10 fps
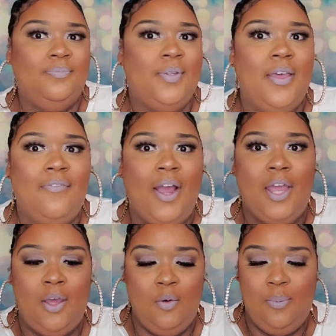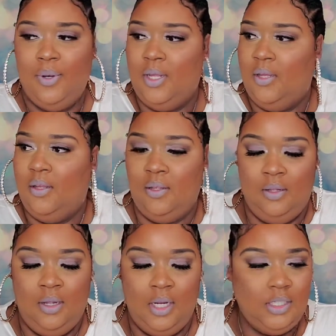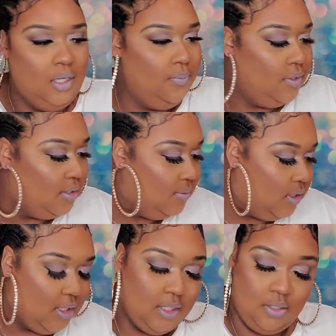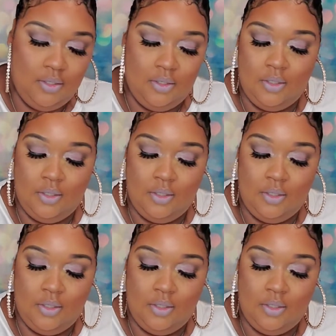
If I can open it. I should have bought some scissors.